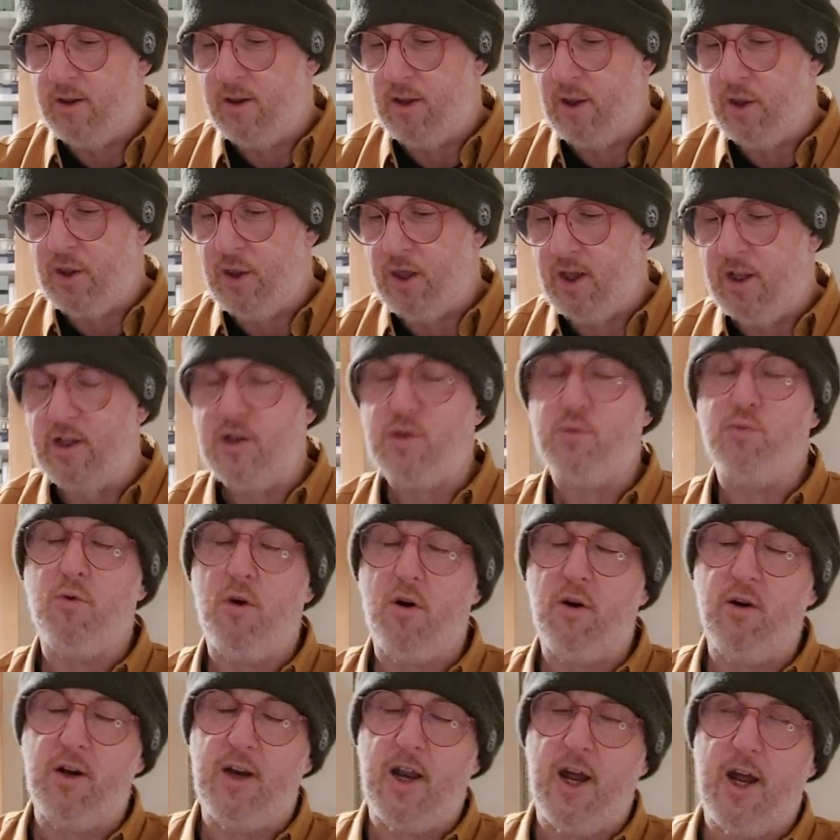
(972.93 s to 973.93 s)
thing that's
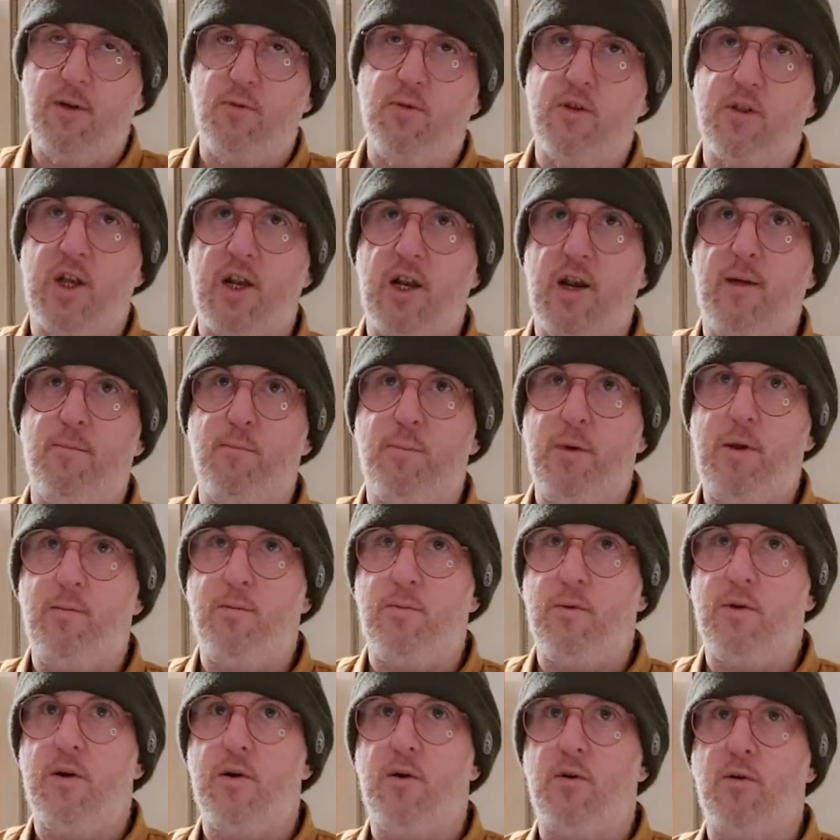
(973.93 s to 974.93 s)
wrong now, is
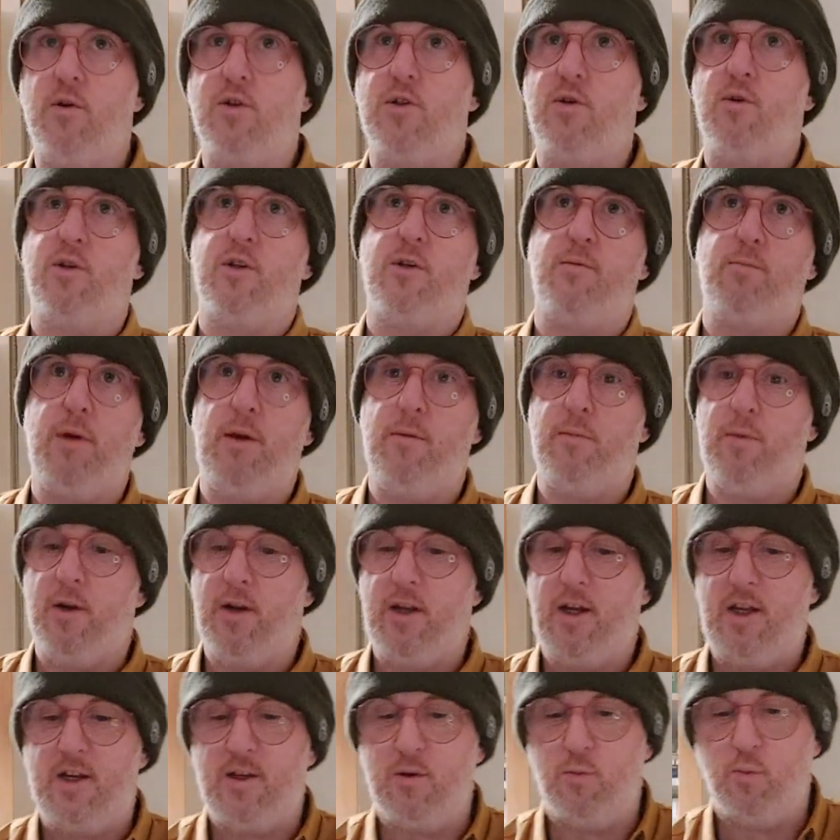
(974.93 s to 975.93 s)
lumping all sorts of people
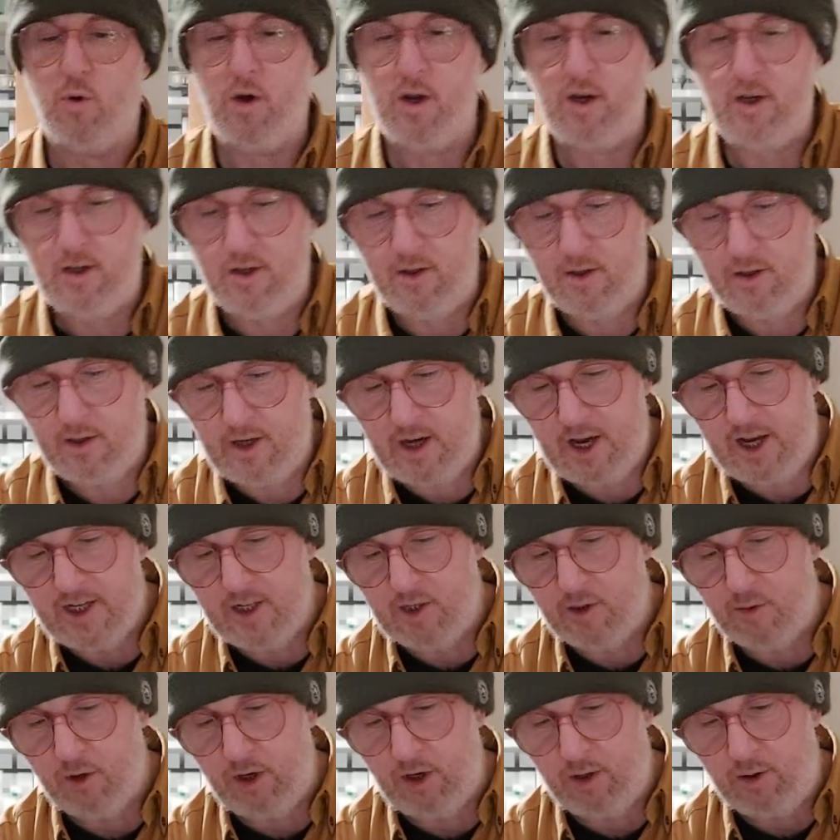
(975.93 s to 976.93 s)
into one
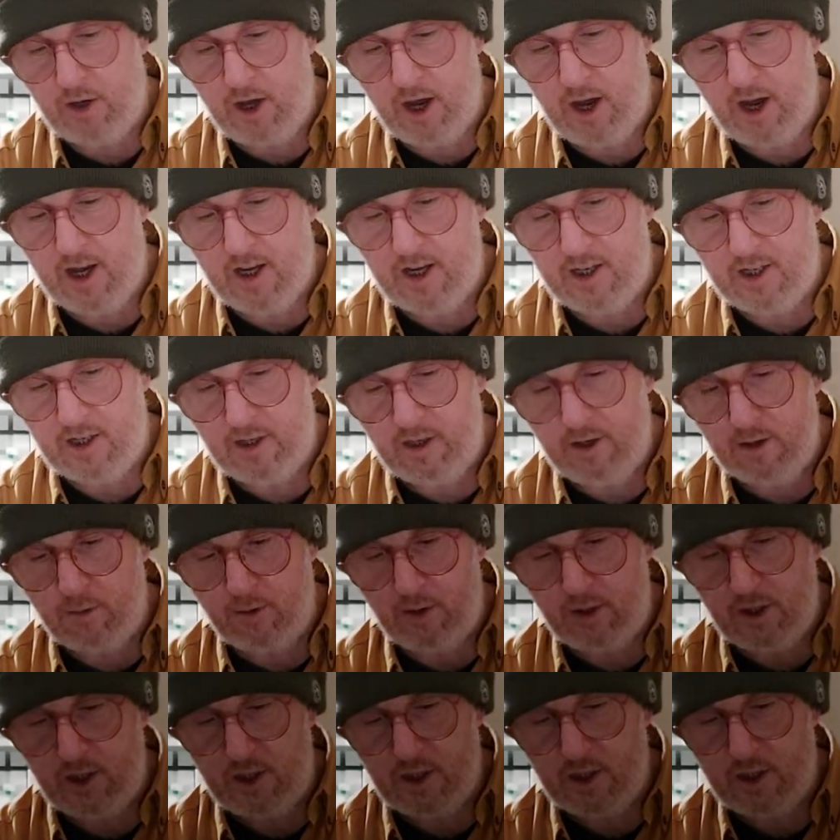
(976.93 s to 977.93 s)
category. You can't. You know,
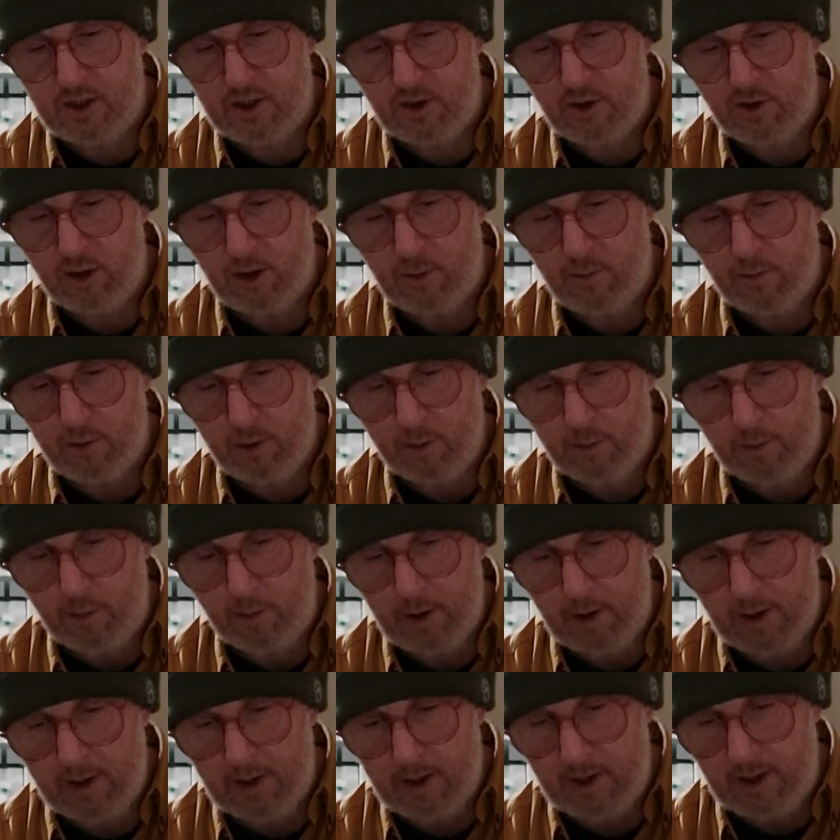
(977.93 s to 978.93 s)
you're just talking
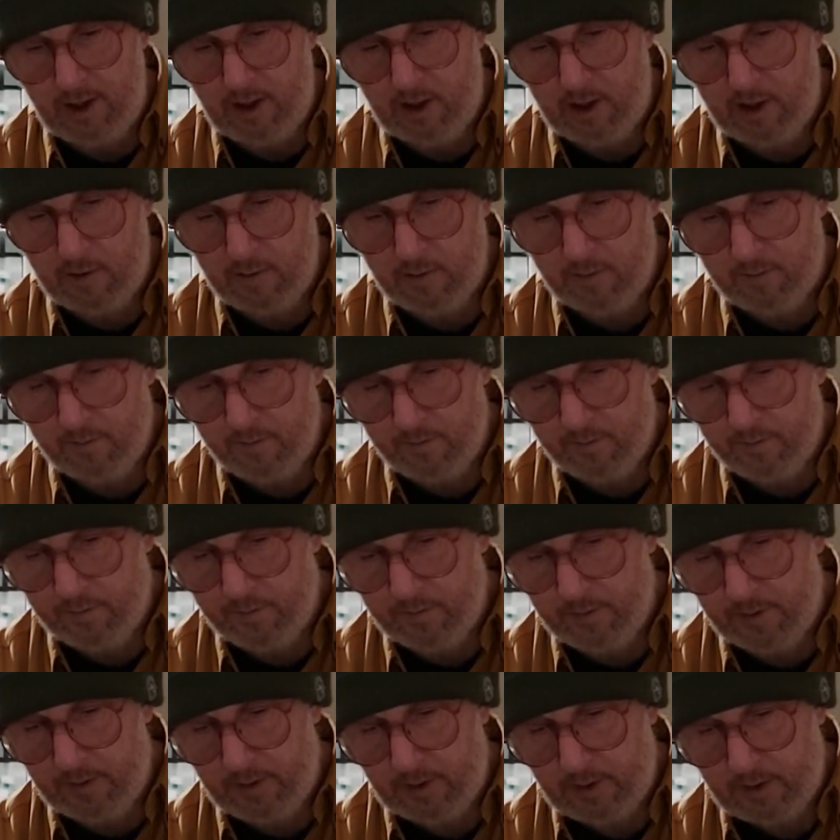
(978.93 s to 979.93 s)
probabilities.
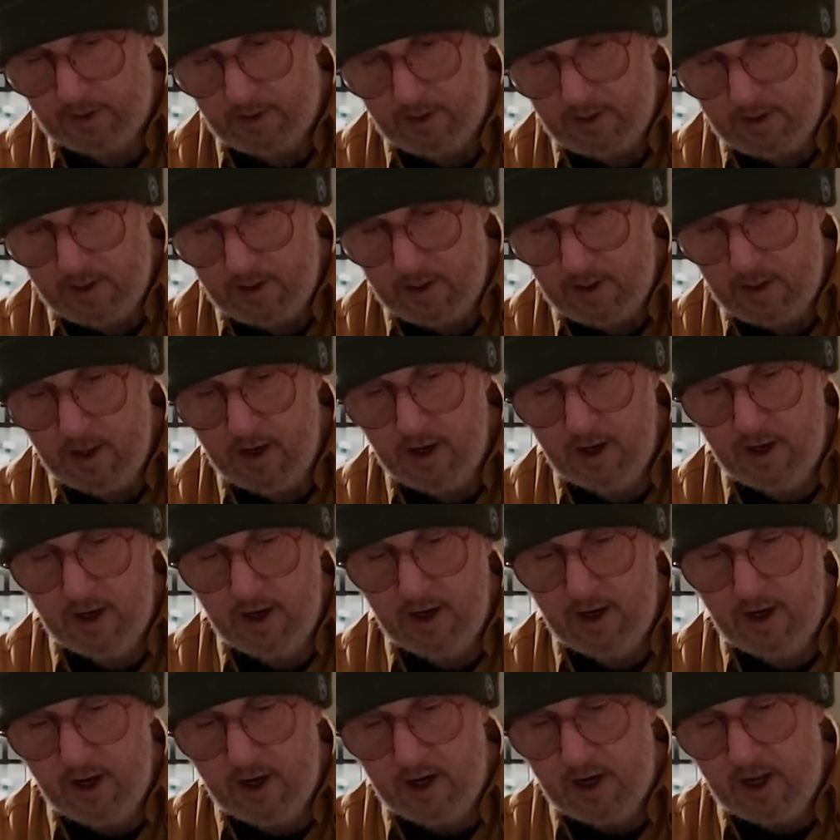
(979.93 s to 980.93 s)

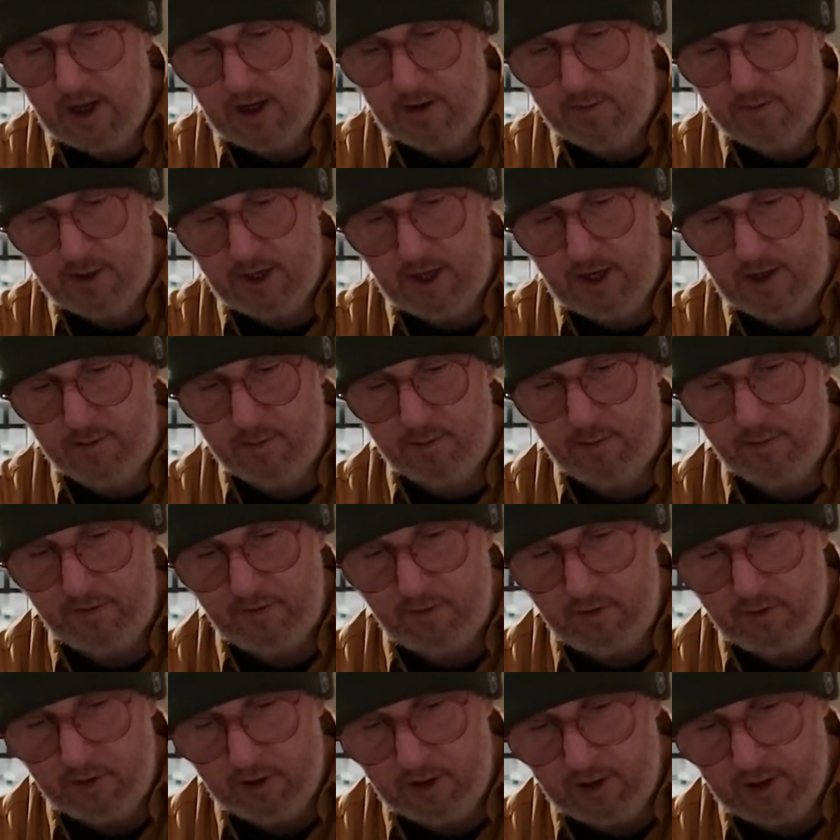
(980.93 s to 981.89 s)
And like I've said before